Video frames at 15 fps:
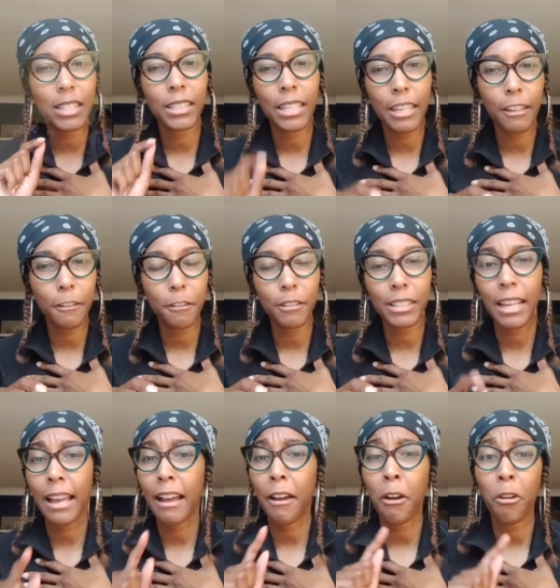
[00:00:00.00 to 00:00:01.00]
Singers.
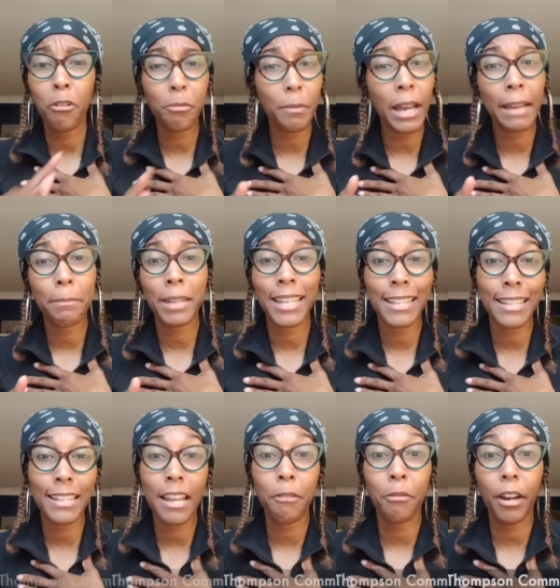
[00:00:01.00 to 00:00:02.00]
I hope I'm
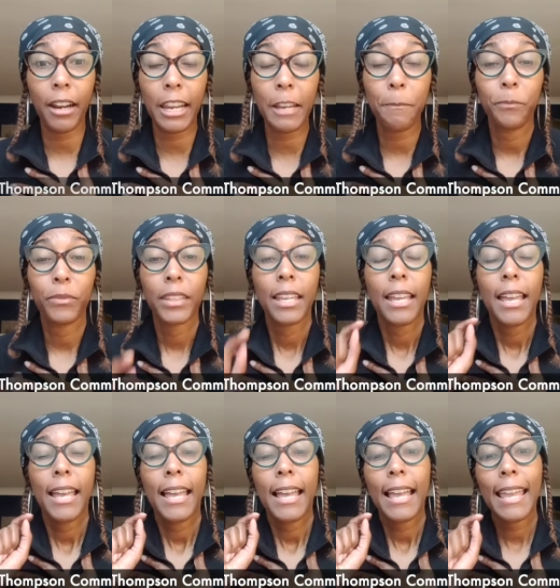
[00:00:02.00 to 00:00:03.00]
getting that right.
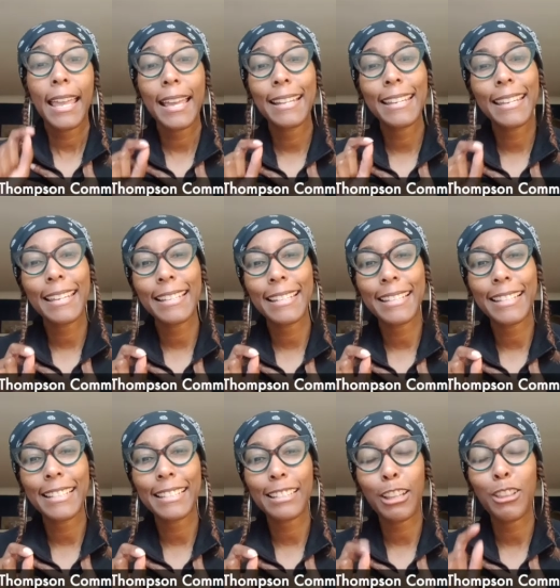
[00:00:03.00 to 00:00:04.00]
And it
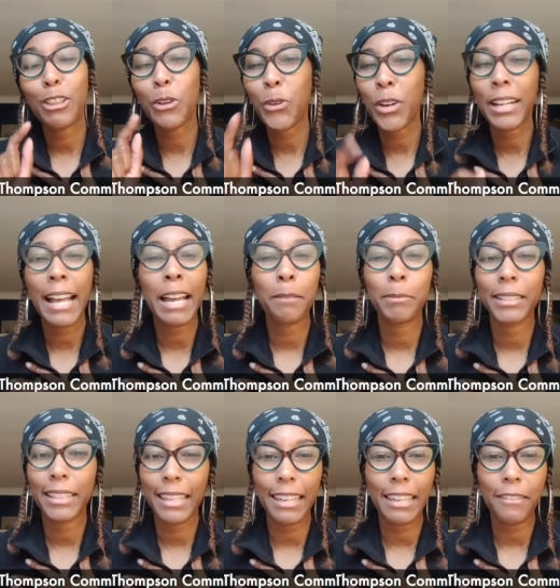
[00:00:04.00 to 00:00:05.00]
is, Lord, I
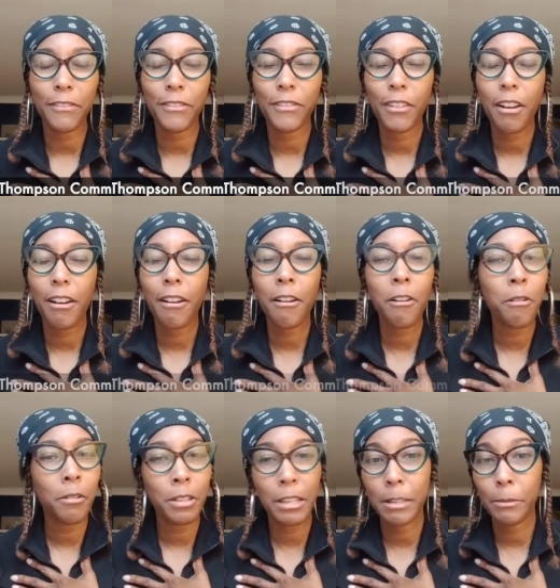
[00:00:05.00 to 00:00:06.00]
believe,
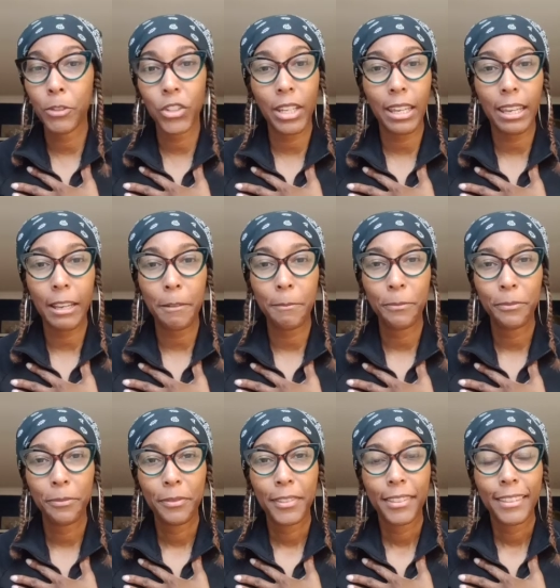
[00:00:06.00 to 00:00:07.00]
OMG,
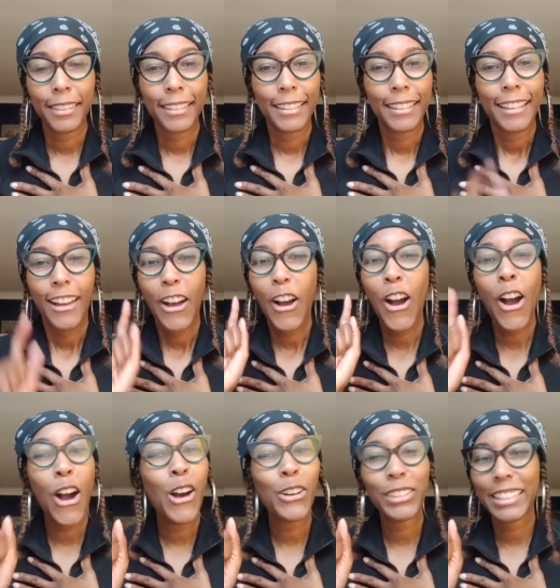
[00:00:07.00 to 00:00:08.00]

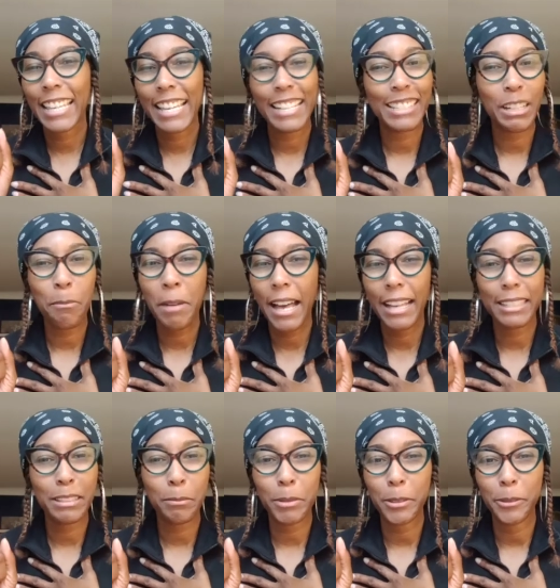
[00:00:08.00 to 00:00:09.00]
all things are
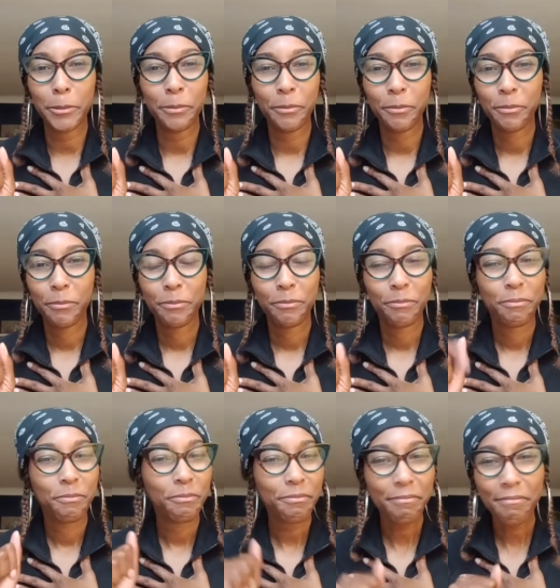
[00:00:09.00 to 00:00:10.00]
possible.
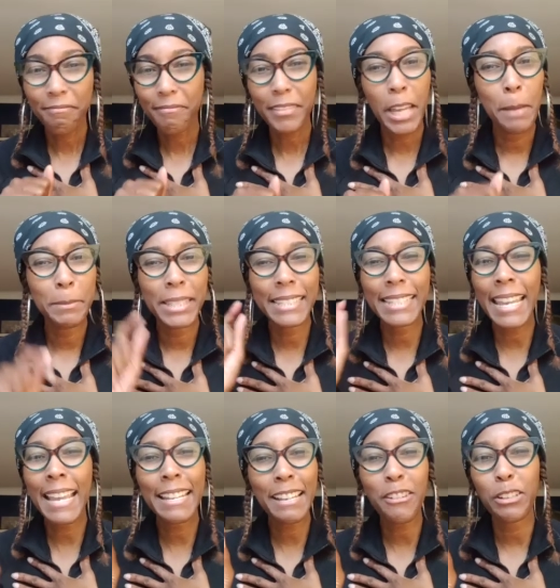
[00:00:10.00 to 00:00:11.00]
I'm
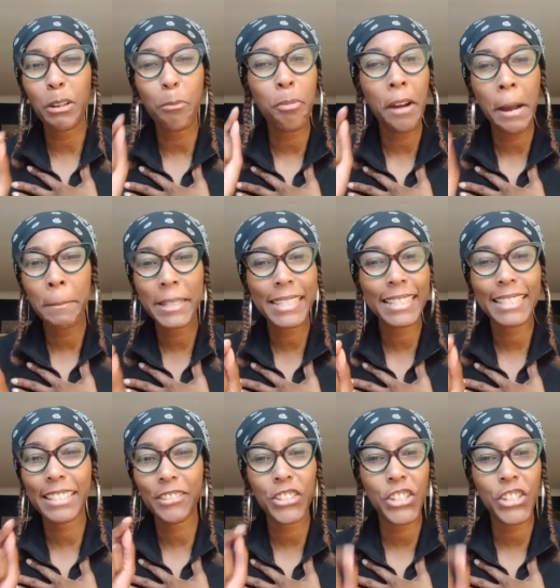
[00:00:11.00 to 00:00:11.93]
standing on the promises of